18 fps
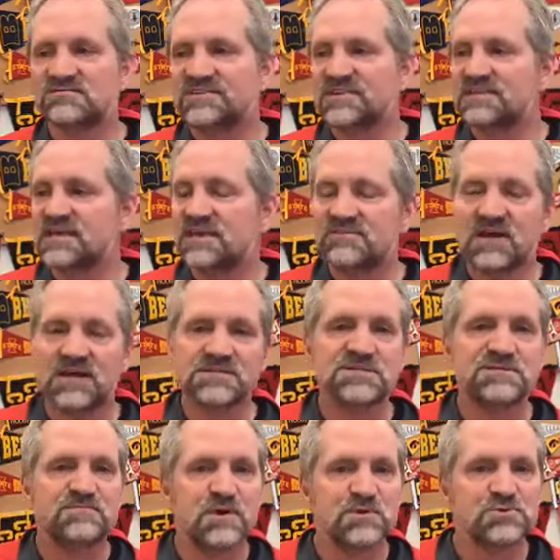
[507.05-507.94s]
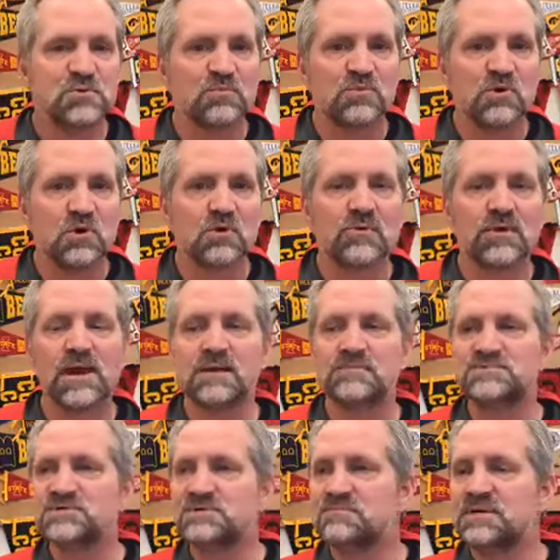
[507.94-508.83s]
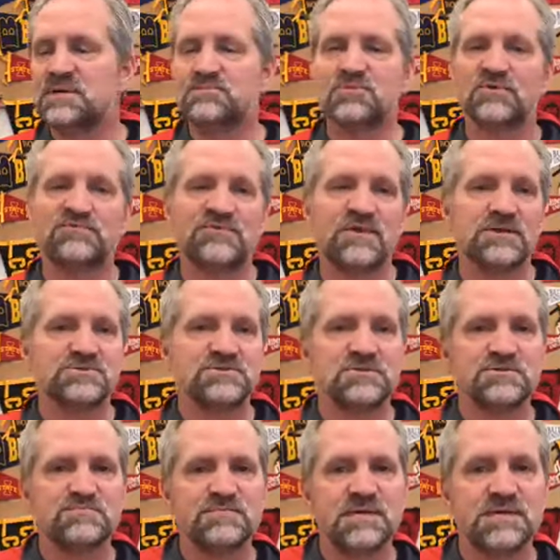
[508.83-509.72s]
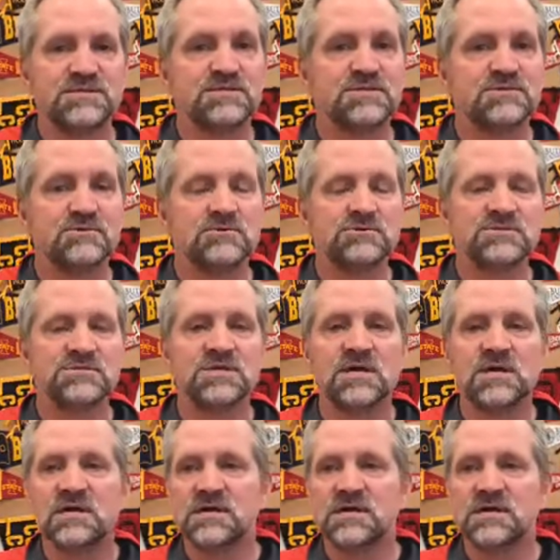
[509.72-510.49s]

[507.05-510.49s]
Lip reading: They've got special programs, you meet professors, meet students.